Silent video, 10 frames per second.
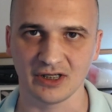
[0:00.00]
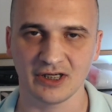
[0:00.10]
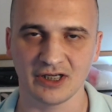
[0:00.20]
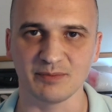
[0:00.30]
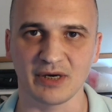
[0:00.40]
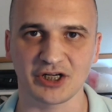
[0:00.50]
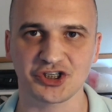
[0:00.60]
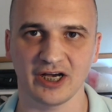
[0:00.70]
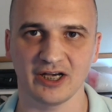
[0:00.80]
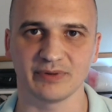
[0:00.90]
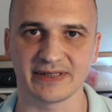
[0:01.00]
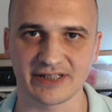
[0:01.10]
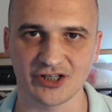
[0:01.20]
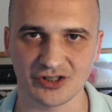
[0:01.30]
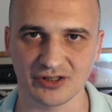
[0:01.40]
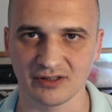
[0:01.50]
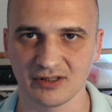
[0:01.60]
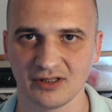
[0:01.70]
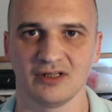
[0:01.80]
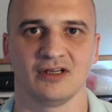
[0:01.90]
in much higher precision.
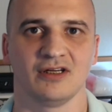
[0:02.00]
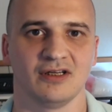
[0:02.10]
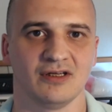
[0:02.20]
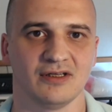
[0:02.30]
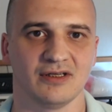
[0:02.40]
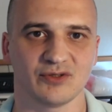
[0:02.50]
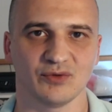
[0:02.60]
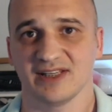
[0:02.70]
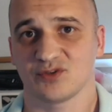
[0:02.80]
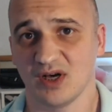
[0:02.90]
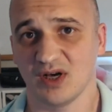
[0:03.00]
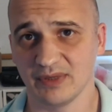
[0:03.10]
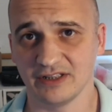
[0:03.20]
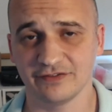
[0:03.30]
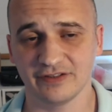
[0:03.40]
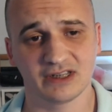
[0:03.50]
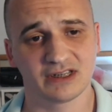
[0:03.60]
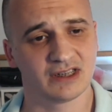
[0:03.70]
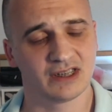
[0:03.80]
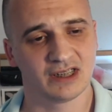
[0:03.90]
So that's one benefit.
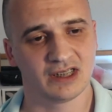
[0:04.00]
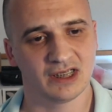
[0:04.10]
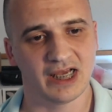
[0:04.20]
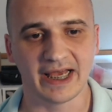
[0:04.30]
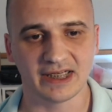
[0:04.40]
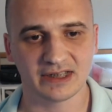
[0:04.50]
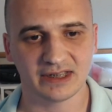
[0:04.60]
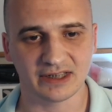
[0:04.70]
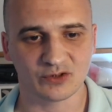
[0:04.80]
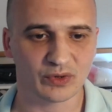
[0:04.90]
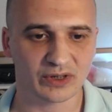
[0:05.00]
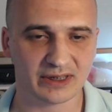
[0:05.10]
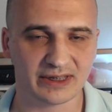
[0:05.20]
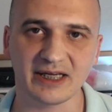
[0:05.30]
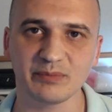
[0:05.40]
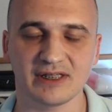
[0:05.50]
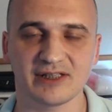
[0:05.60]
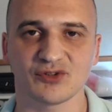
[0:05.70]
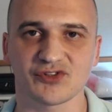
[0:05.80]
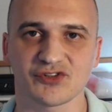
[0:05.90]
And it will enable us
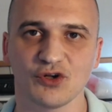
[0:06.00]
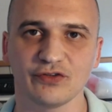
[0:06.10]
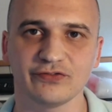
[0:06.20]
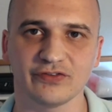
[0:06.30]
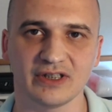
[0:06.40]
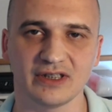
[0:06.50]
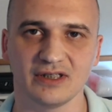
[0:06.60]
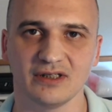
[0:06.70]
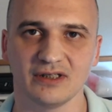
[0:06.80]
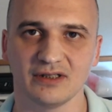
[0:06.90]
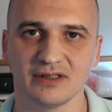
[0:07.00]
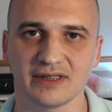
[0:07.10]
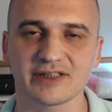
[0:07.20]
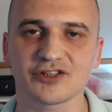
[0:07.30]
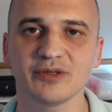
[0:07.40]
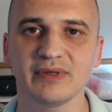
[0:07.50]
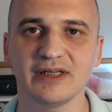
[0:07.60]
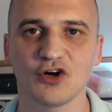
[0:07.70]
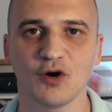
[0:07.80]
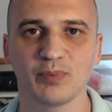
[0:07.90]
to solve extremely
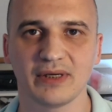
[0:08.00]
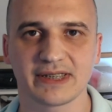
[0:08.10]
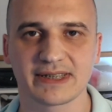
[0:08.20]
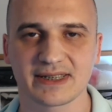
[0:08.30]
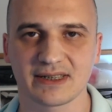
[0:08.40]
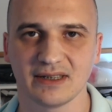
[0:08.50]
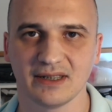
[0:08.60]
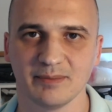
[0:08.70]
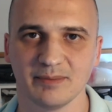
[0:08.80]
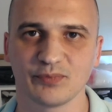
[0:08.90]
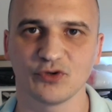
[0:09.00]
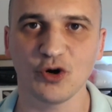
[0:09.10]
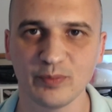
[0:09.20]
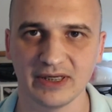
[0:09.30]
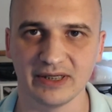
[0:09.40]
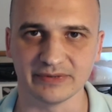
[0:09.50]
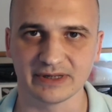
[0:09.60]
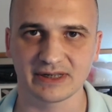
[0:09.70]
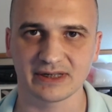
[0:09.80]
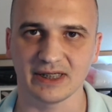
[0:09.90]
complex
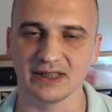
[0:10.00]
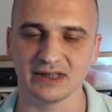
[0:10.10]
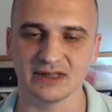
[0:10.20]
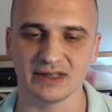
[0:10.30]
problems and